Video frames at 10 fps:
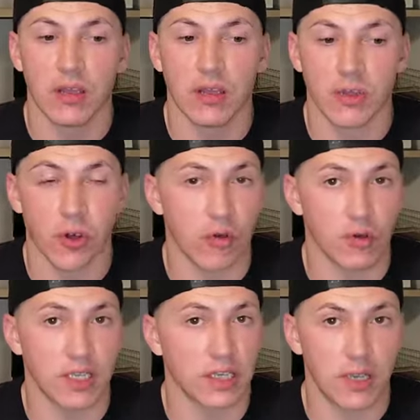The
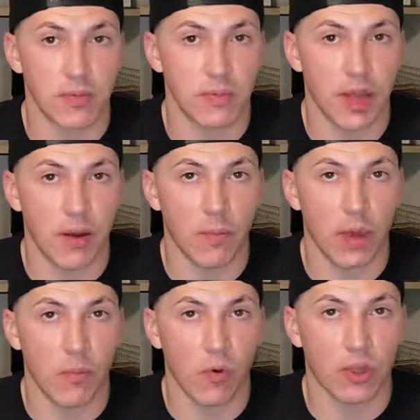Chargers didn't get down
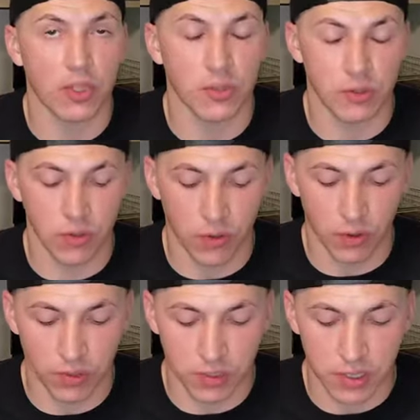by more than two
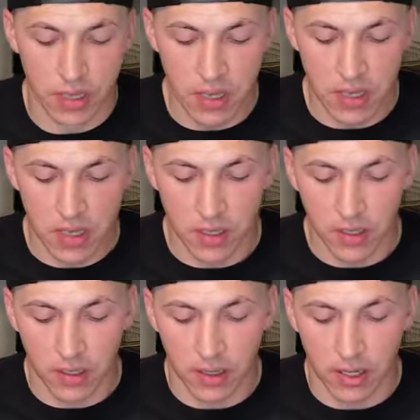scores,
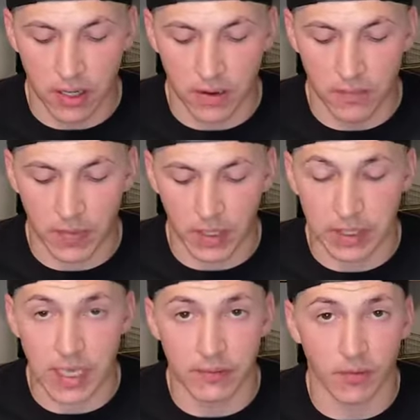um, at
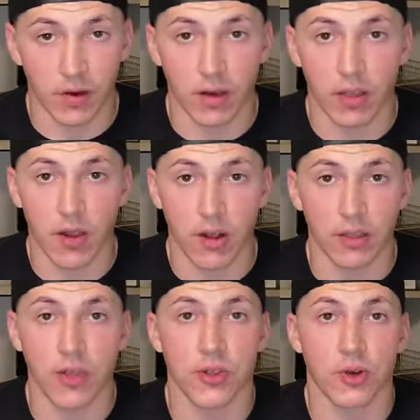least not for very
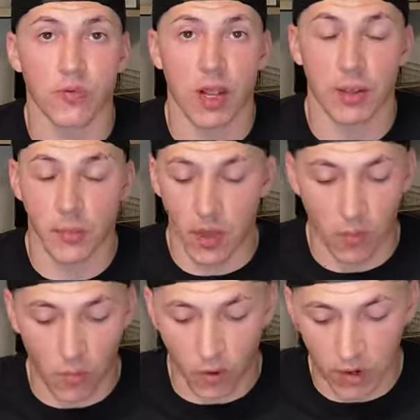long. They should have ran the
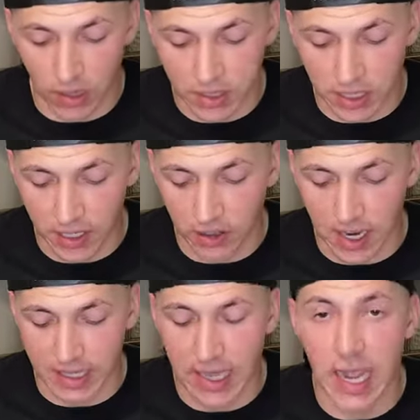ball more. Austin
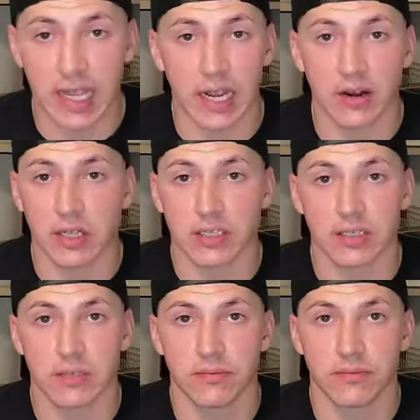Ekeler had nine
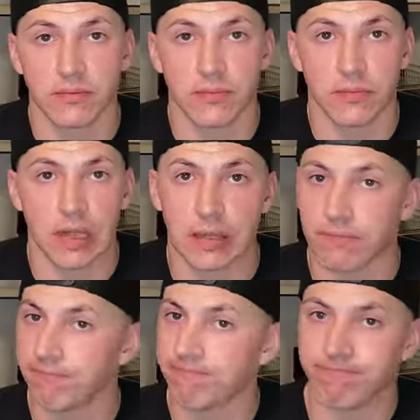carries. Like,
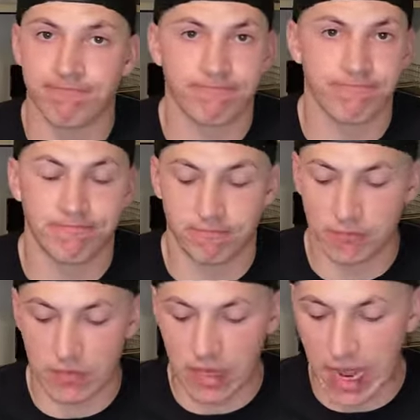
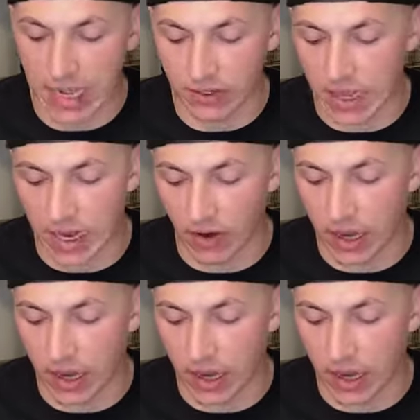not, not